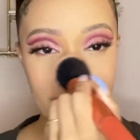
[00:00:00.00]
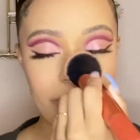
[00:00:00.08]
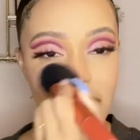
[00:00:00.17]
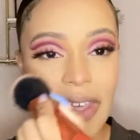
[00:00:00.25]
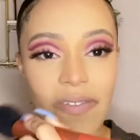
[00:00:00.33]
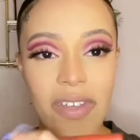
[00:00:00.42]

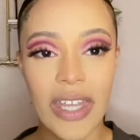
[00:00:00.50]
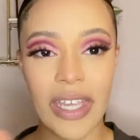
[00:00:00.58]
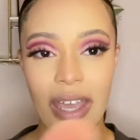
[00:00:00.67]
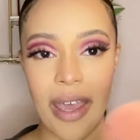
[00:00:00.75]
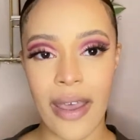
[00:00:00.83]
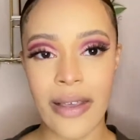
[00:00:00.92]
I feel like
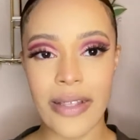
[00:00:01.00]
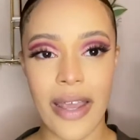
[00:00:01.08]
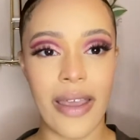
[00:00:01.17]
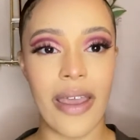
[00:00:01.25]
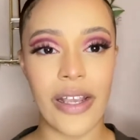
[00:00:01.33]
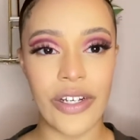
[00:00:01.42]
it adds
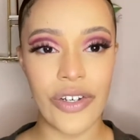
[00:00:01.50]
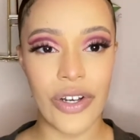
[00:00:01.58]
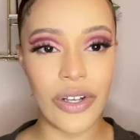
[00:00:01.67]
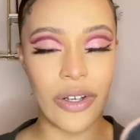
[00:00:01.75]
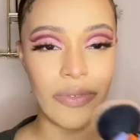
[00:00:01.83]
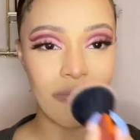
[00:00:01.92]
that extra
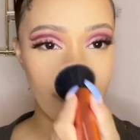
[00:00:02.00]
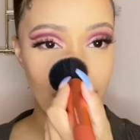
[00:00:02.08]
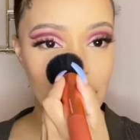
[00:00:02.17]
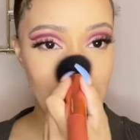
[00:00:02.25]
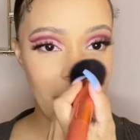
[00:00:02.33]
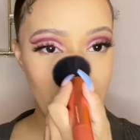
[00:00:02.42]
oomph
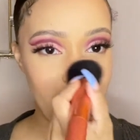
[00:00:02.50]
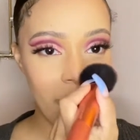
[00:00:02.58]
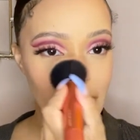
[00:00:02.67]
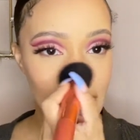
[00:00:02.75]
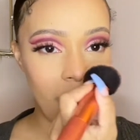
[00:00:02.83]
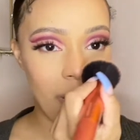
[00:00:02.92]

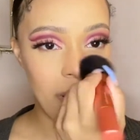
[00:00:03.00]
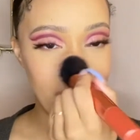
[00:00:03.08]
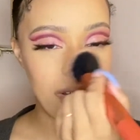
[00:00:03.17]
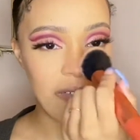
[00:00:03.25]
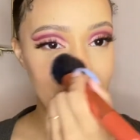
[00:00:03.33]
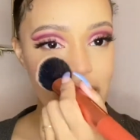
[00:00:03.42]
on
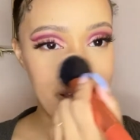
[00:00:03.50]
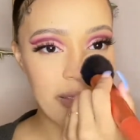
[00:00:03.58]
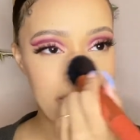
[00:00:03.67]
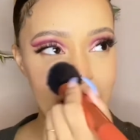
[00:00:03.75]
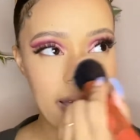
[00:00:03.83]
your face.